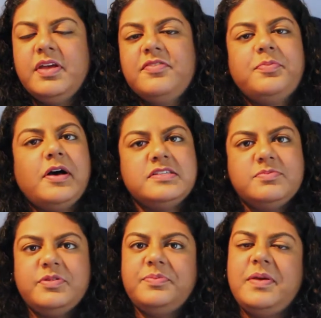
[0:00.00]
If
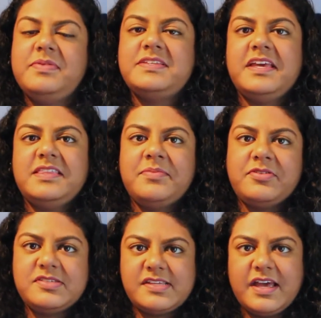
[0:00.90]
possible, maybe take them
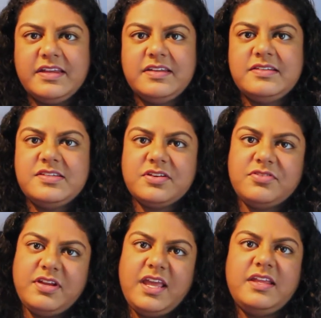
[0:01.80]
outside to
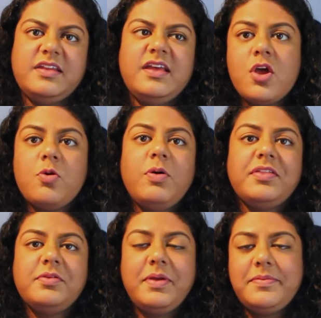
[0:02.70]
create.
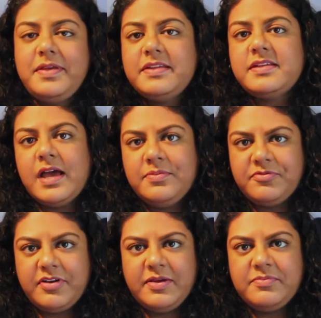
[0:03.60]
While there may be a time
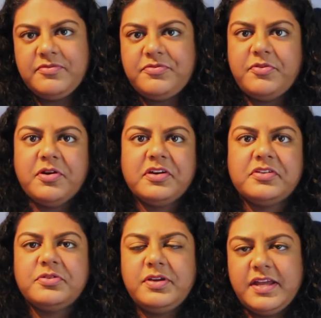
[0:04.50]
frame for
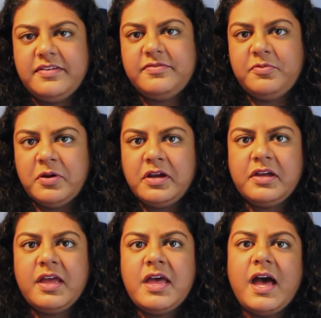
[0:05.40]
creative
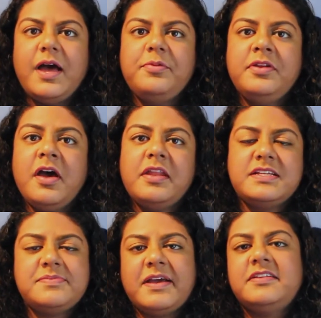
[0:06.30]
work, I would not
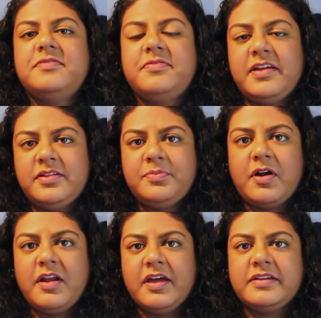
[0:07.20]
expect a final
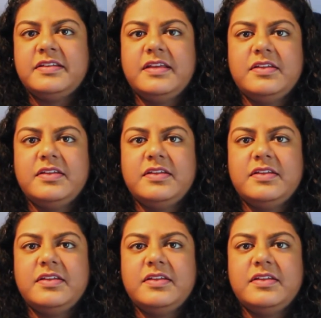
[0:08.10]
product